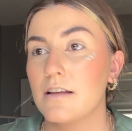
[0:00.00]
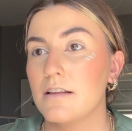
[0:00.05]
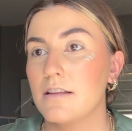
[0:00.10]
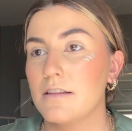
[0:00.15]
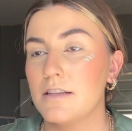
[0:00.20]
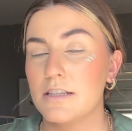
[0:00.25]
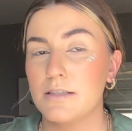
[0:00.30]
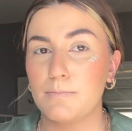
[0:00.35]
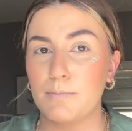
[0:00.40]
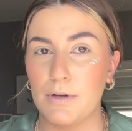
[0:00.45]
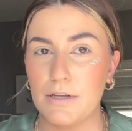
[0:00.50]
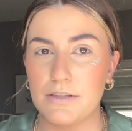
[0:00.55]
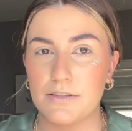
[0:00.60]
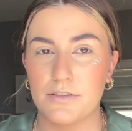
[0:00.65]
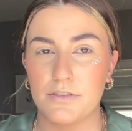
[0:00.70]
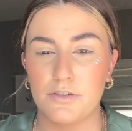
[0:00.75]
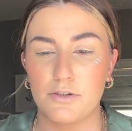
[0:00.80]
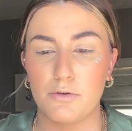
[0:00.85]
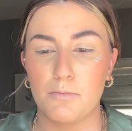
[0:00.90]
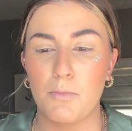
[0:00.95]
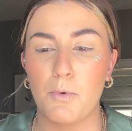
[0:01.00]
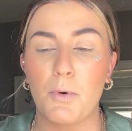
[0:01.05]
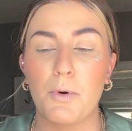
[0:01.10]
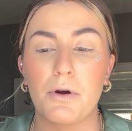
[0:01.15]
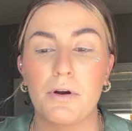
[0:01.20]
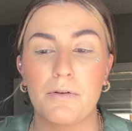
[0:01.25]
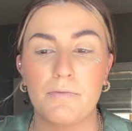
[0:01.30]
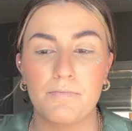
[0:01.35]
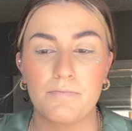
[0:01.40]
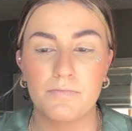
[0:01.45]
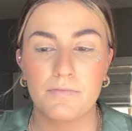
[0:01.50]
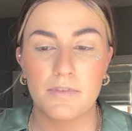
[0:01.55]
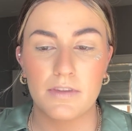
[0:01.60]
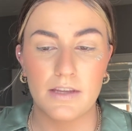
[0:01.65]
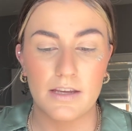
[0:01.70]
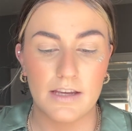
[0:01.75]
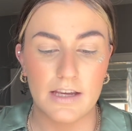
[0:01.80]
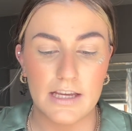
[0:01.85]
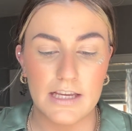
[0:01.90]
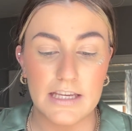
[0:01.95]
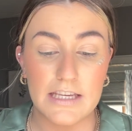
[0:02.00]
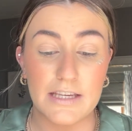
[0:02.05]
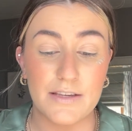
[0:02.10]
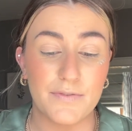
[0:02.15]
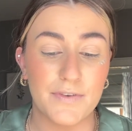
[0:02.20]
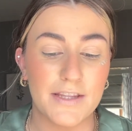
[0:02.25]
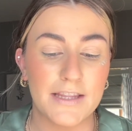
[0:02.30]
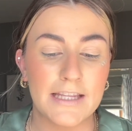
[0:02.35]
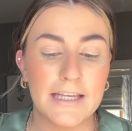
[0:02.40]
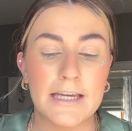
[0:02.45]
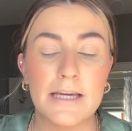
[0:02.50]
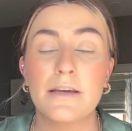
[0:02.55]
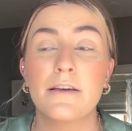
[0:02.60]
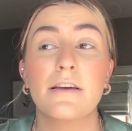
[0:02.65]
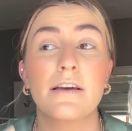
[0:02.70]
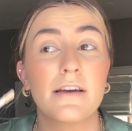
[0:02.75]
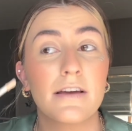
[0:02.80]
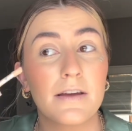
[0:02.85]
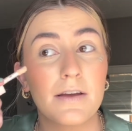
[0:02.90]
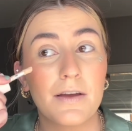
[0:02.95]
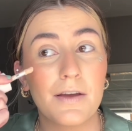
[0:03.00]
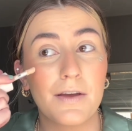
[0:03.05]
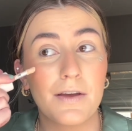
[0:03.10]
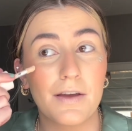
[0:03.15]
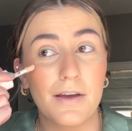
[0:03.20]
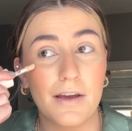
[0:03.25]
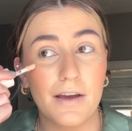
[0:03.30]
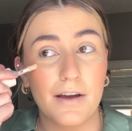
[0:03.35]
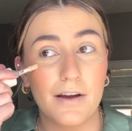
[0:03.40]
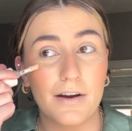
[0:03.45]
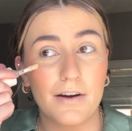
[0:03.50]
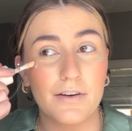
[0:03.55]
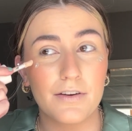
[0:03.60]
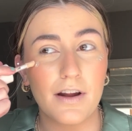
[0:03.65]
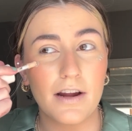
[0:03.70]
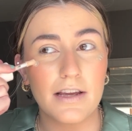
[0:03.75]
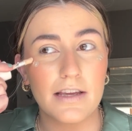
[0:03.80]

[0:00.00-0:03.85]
This blends a little more evenly. Or not